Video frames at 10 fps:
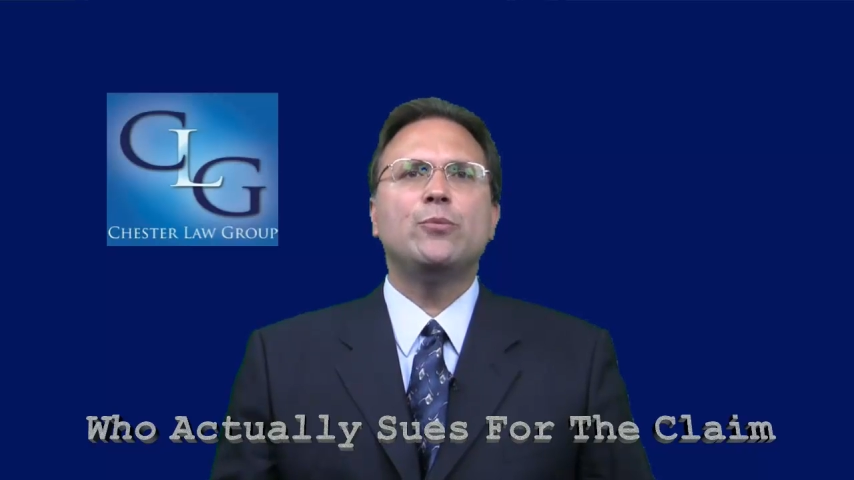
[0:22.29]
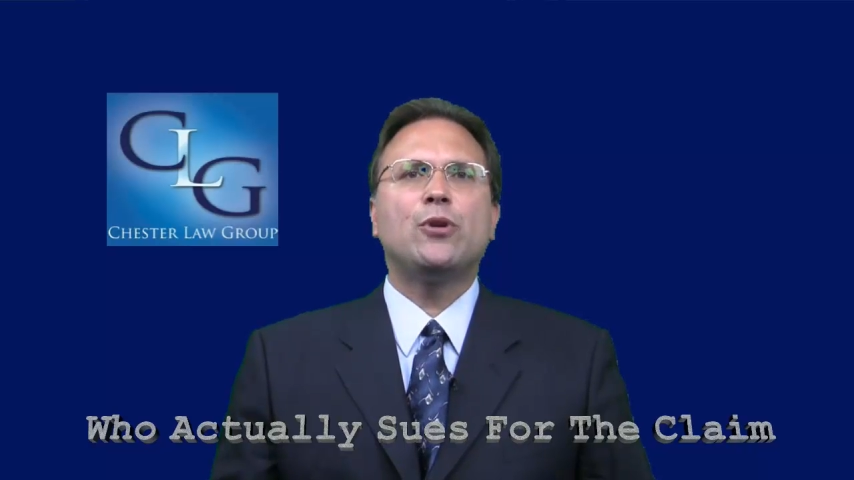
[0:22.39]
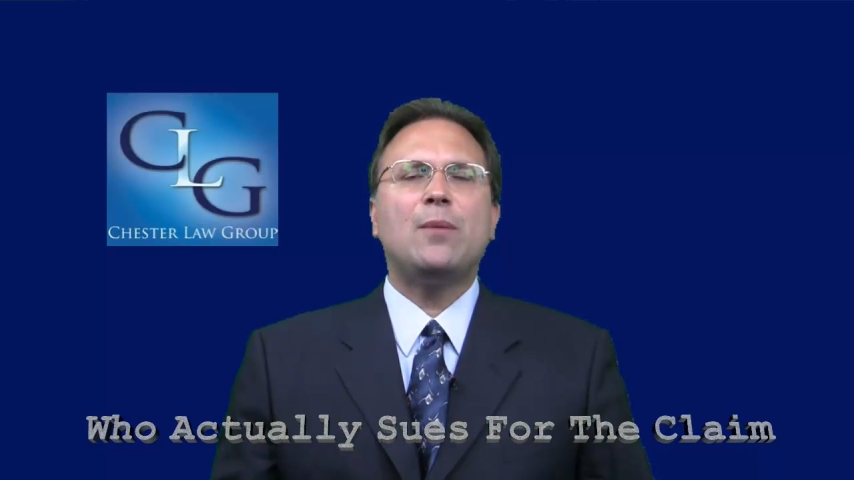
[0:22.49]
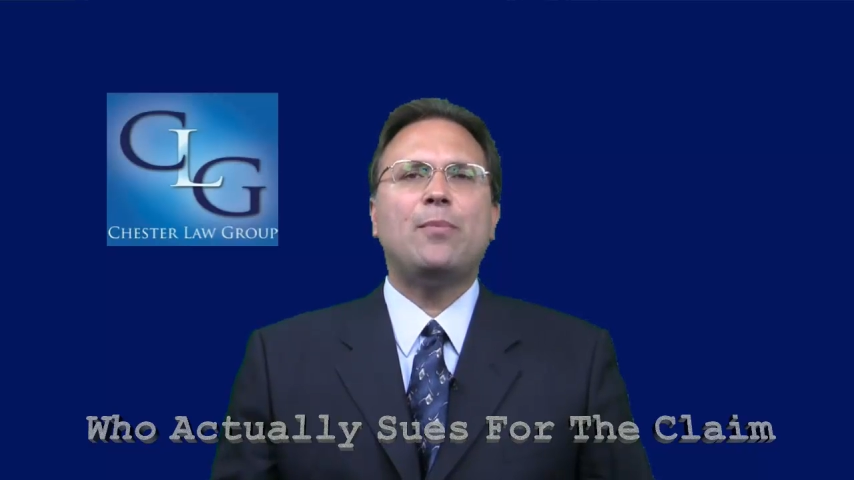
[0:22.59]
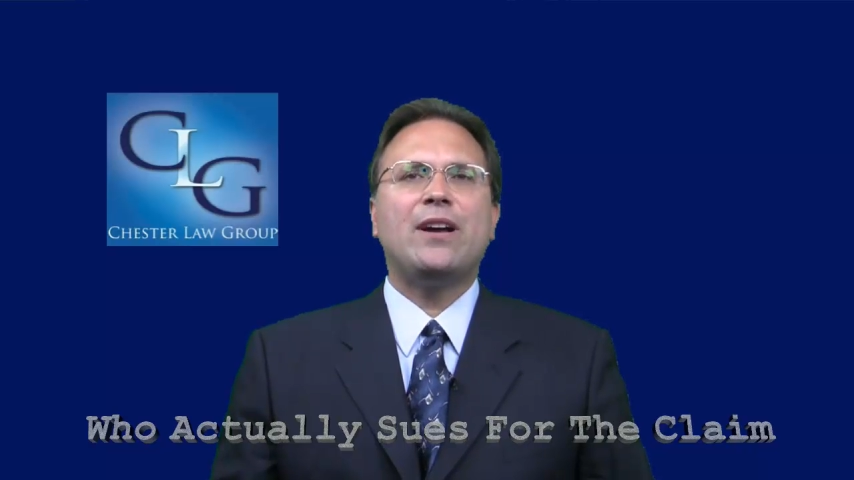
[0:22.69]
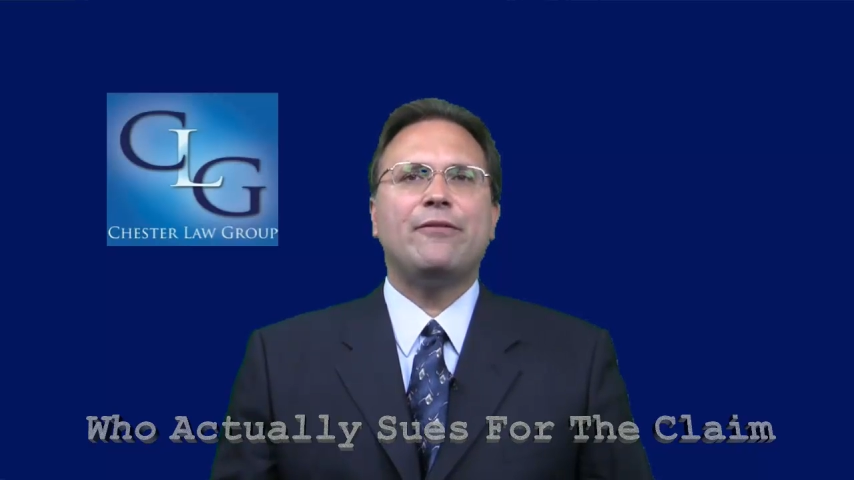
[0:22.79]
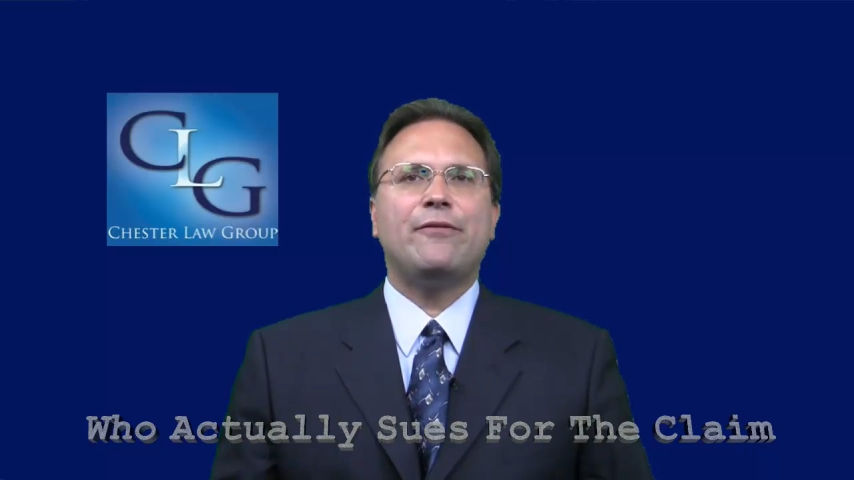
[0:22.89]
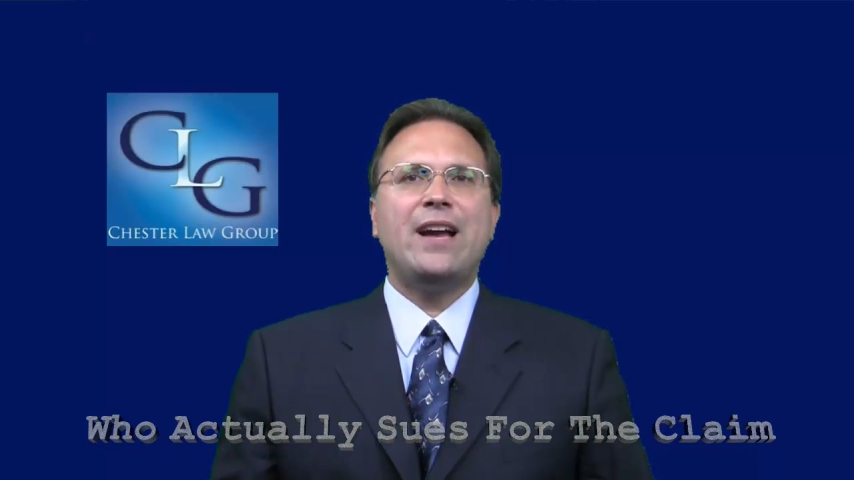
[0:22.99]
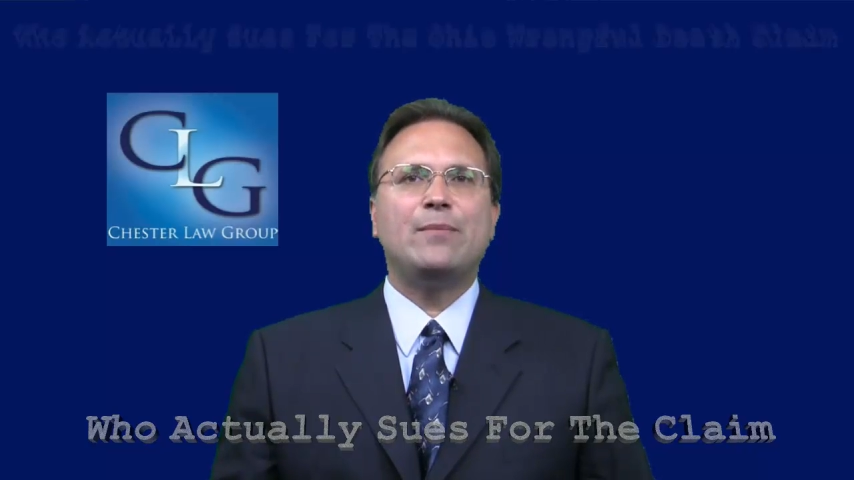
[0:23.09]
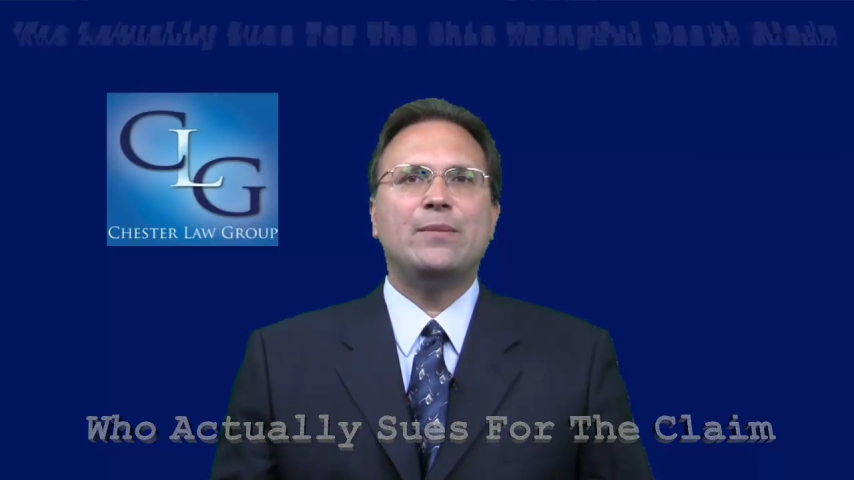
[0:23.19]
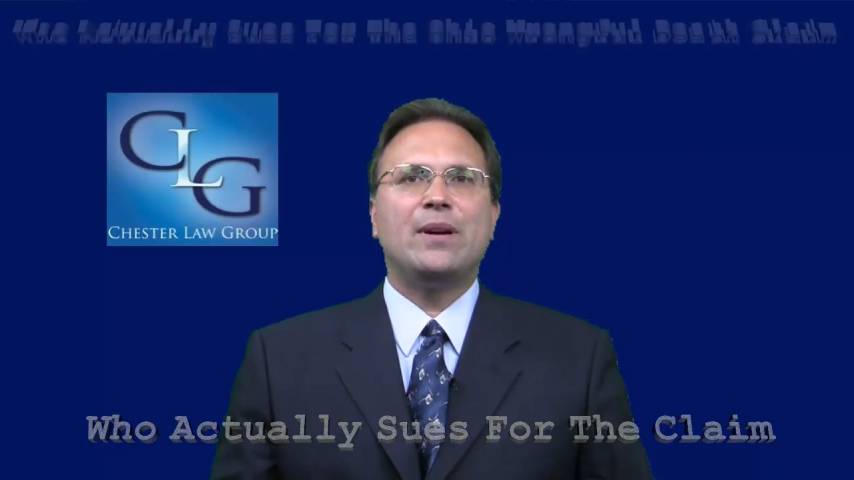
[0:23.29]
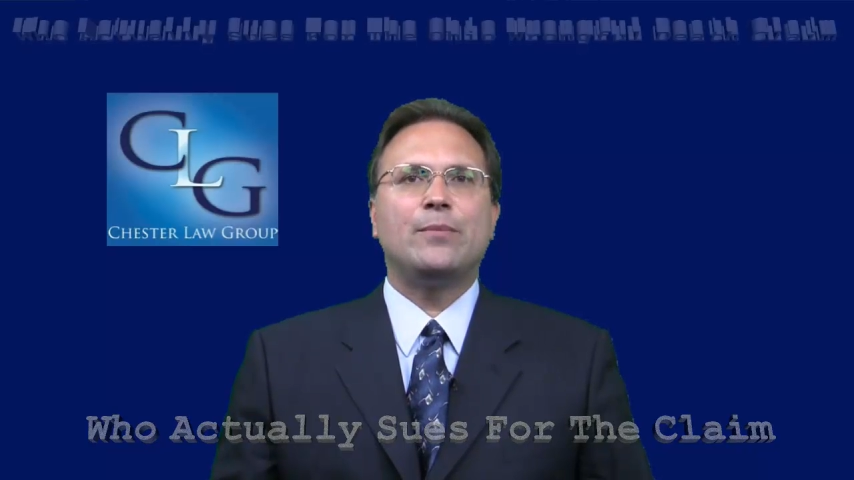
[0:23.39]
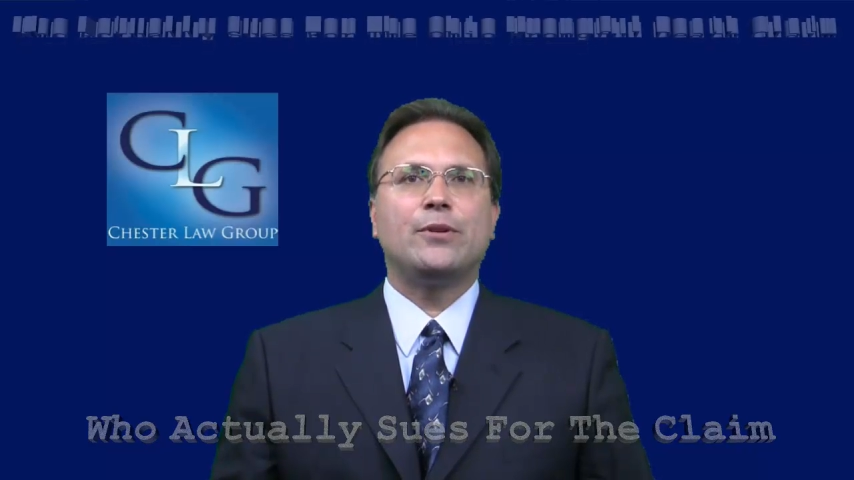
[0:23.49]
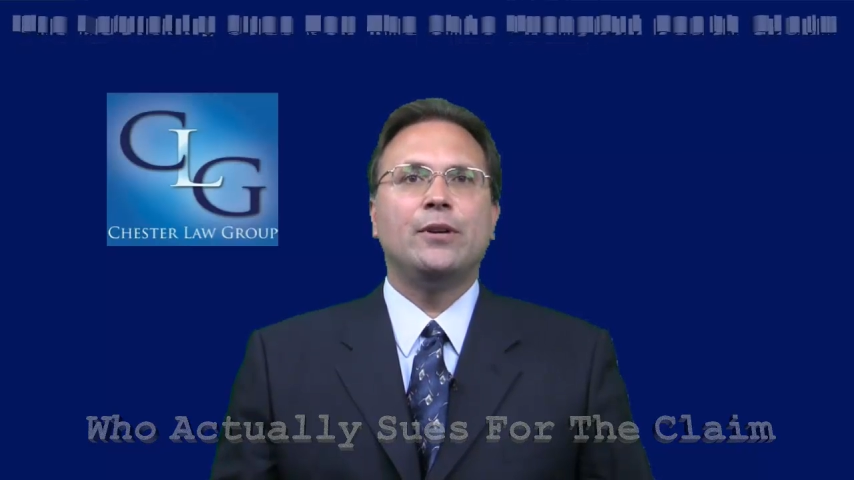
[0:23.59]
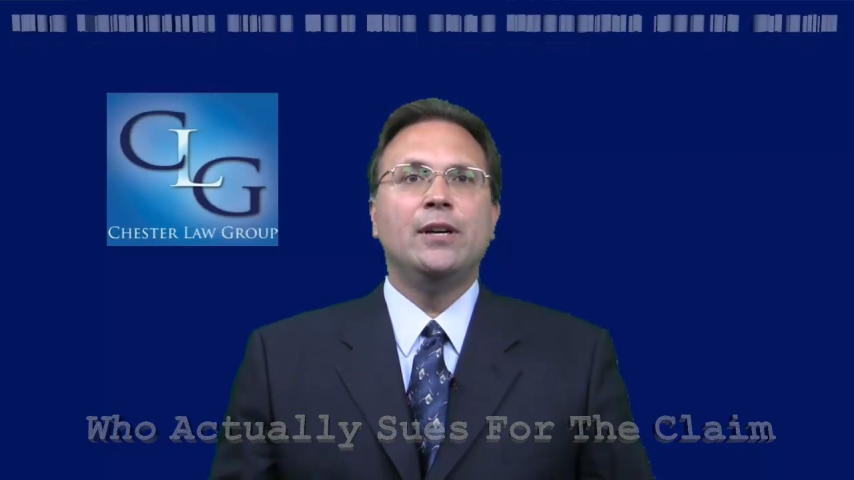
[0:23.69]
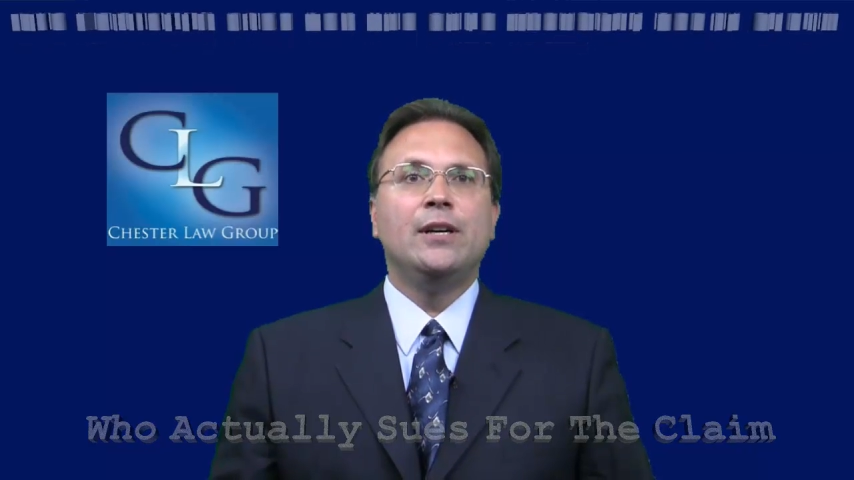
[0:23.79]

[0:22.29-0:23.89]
brought by a family member